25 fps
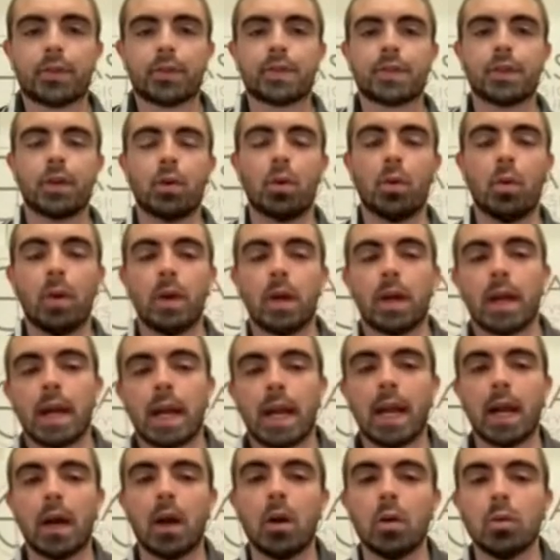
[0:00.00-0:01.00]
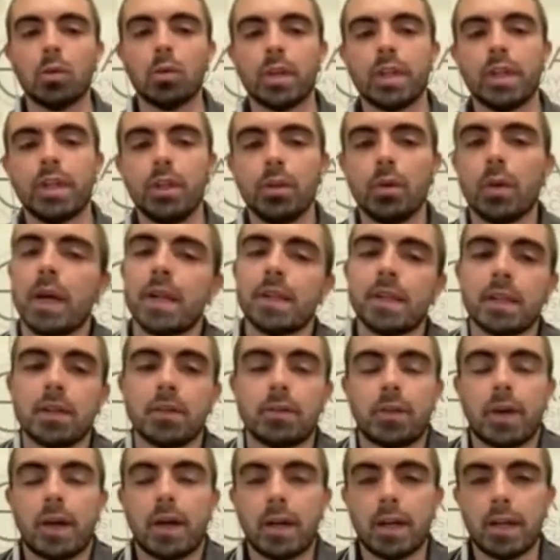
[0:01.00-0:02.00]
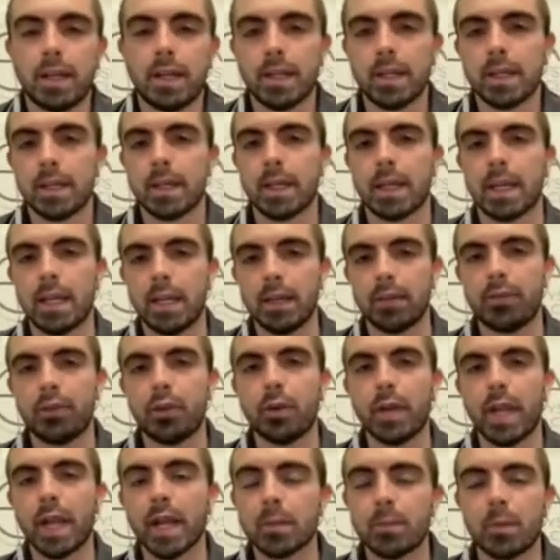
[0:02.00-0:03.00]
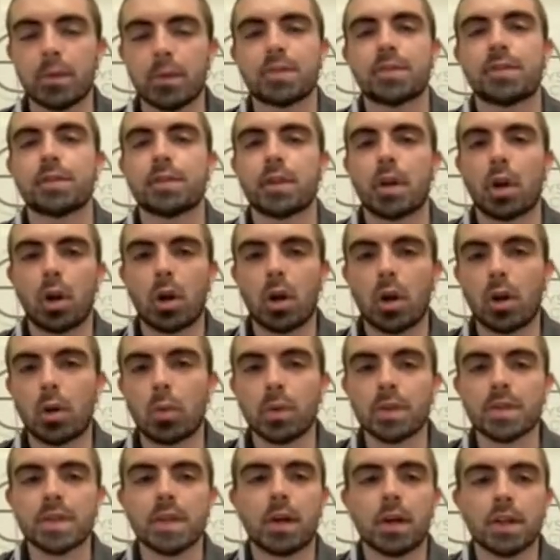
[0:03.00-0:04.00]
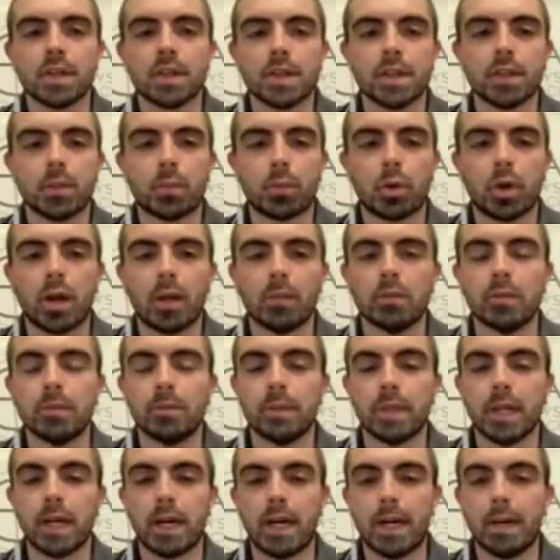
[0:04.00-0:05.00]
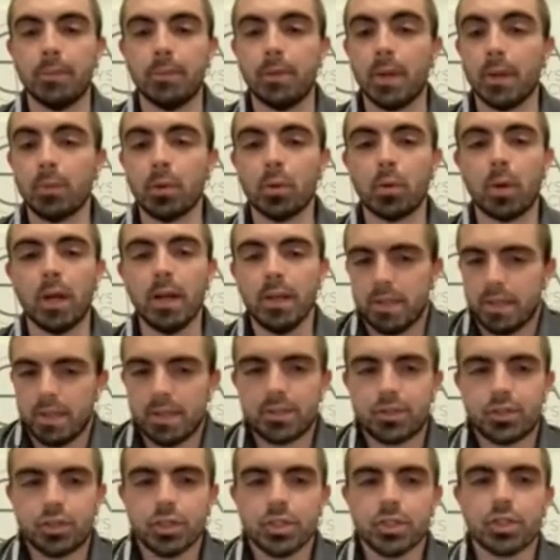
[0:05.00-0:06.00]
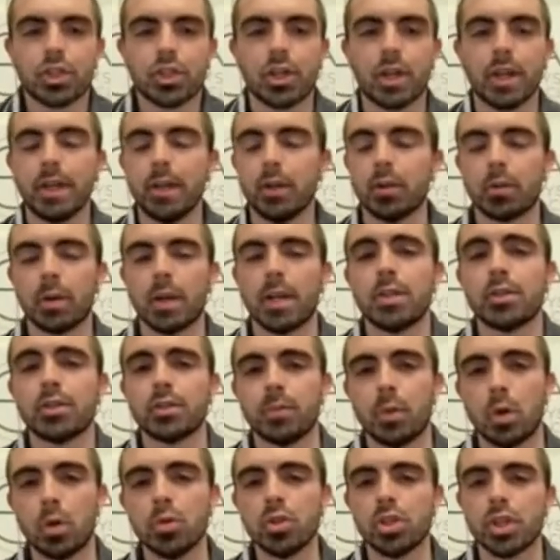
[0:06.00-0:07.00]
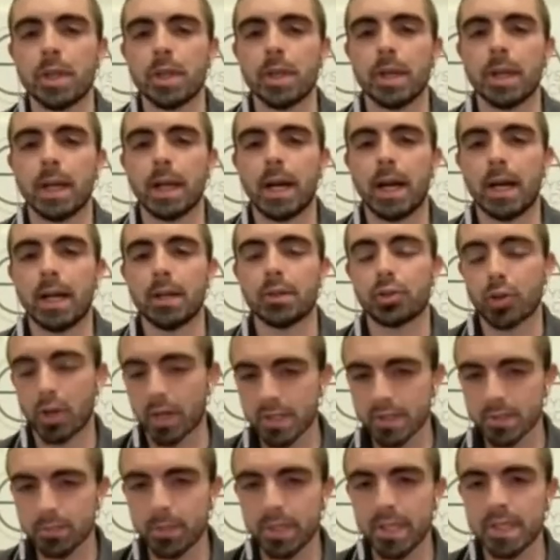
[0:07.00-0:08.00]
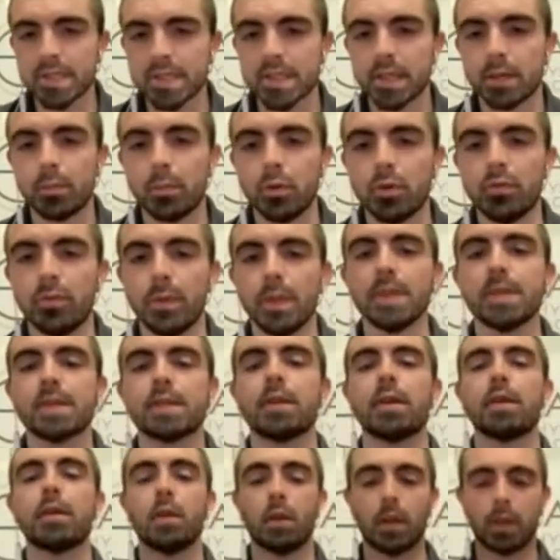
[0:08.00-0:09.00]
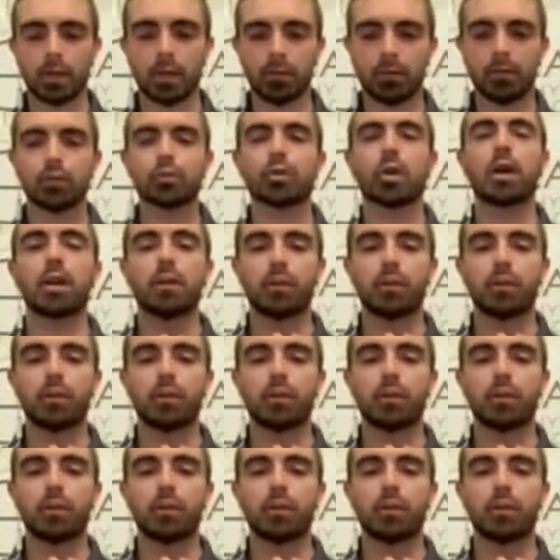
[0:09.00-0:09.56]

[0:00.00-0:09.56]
So how can you identify if your neck muscles are what's causing the problem? Number one is just check your range of motion. Try some basic movements. So if you try